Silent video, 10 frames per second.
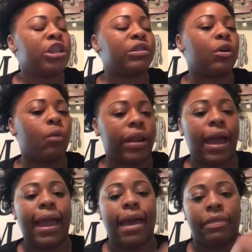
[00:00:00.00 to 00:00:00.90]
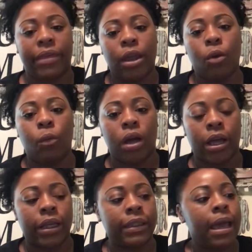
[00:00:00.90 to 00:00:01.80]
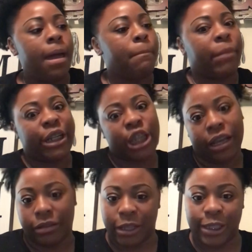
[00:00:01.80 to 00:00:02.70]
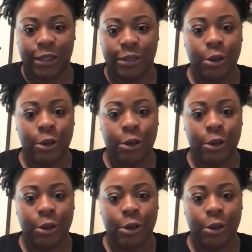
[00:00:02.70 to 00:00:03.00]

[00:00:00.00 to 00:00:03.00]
So what I had there was my checklist.